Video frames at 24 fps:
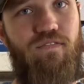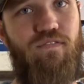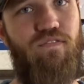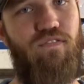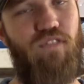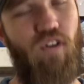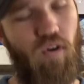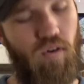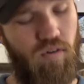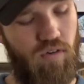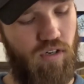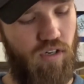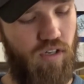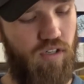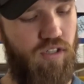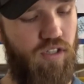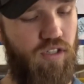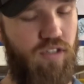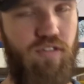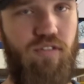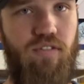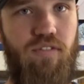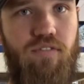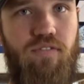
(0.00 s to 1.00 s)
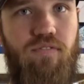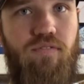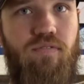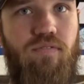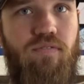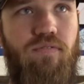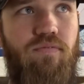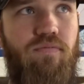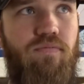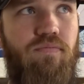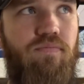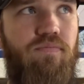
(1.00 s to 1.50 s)
four,
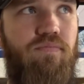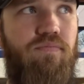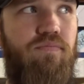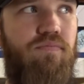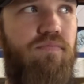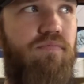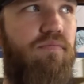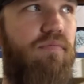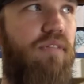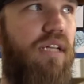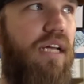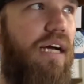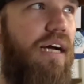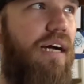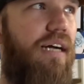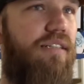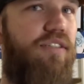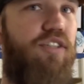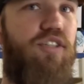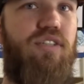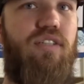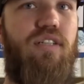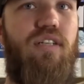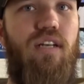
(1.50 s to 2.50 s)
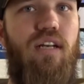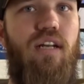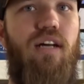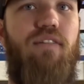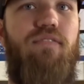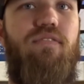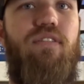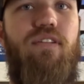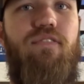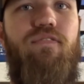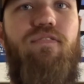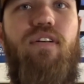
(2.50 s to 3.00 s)
I just
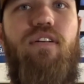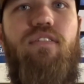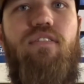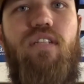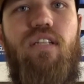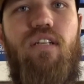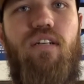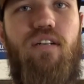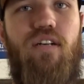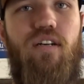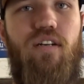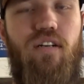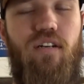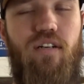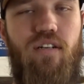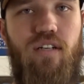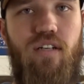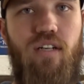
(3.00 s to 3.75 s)
love the feel of the car.